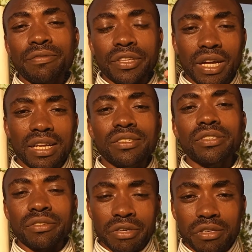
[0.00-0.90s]
it has
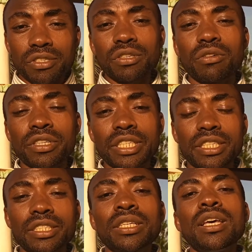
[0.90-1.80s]
reused the
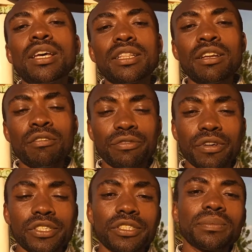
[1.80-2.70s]
content, then of
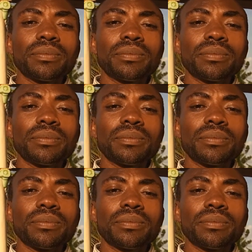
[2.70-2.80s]
course